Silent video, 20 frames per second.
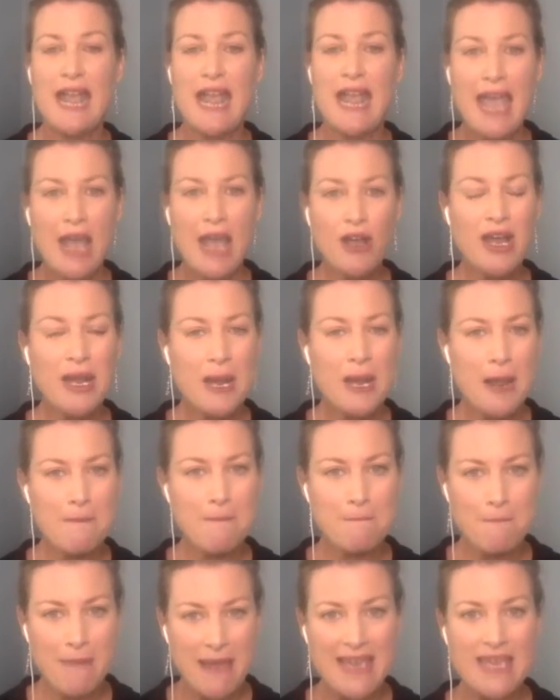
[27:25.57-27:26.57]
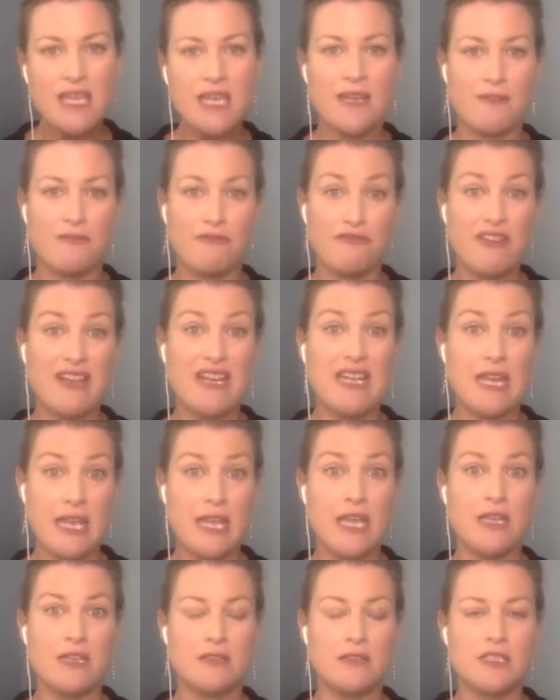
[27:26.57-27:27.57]
how can I make it fit
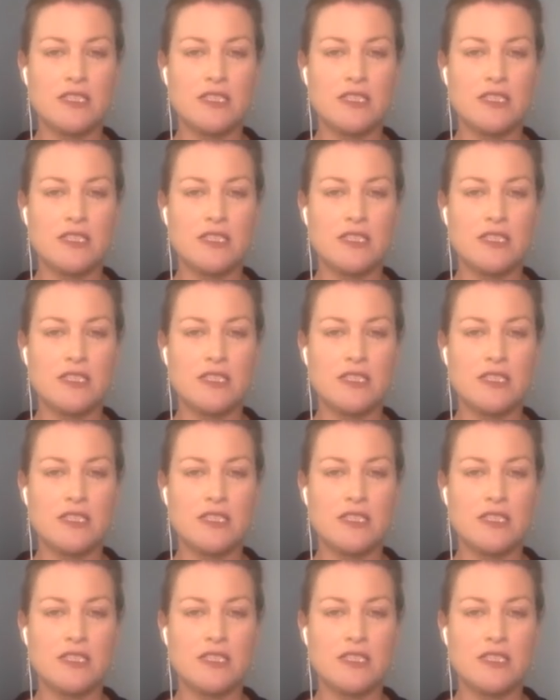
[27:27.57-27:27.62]
in